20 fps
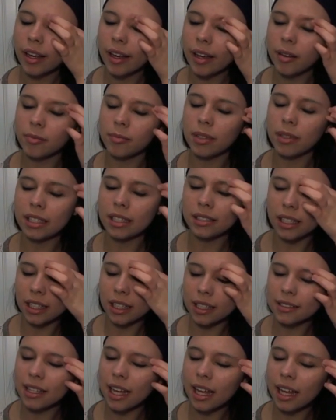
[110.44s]
and blend in
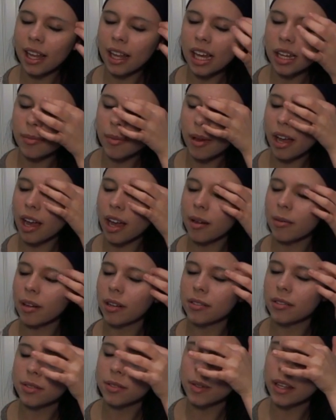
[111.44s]
because I like my
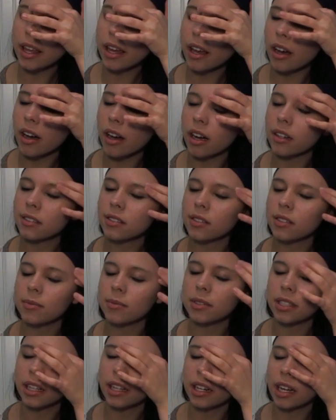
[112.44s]
eyebrows where they are, so I'm
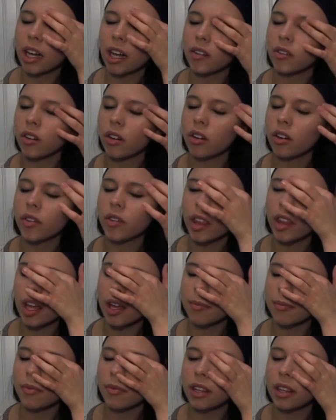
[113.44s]
just going to cover over
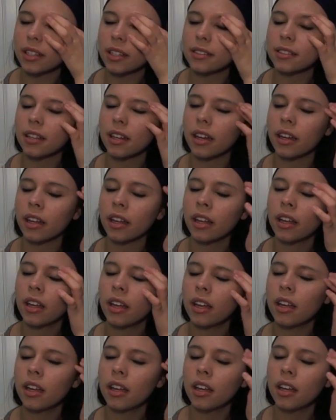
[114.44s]
them for this look
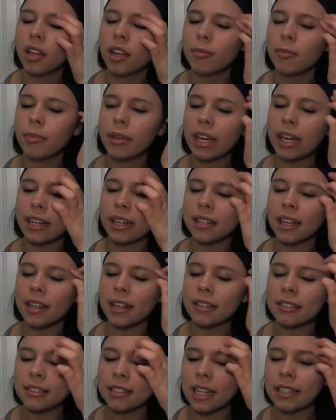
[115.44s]
because
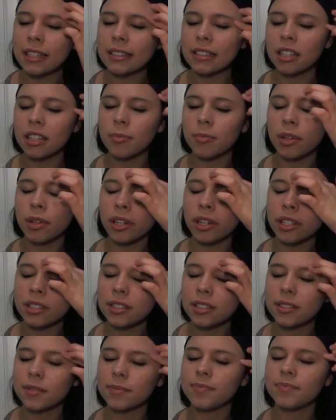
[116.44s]
as it says in the
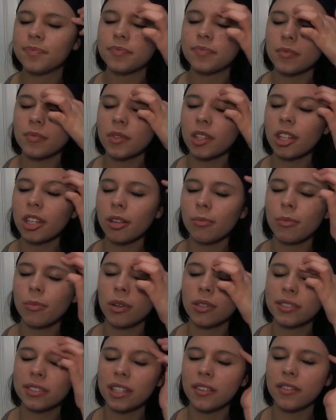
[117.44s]
books,
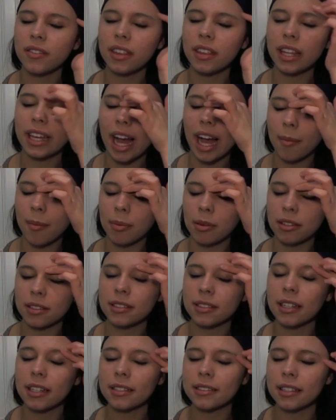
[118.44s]
most of the capital
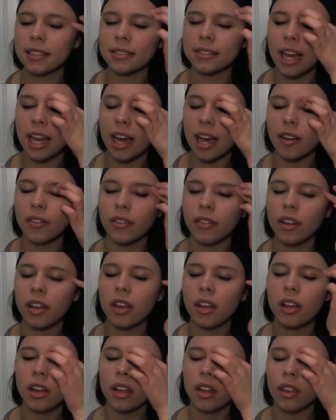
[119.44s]
citizens have
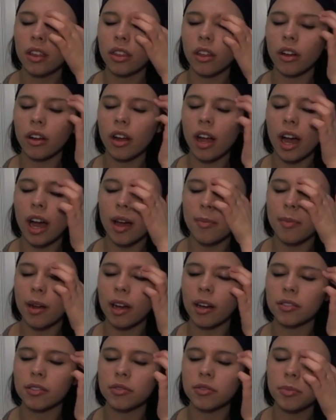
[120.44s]
their
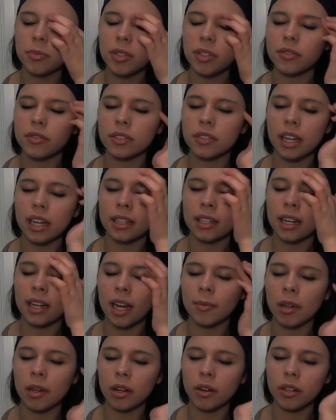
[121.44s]
eyebrows removed, and
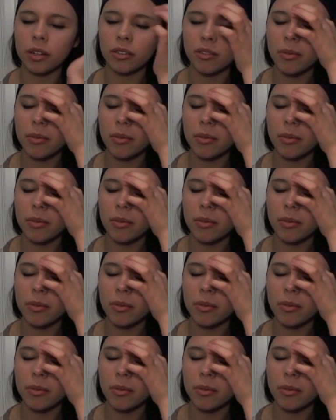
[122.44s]
I'm not going to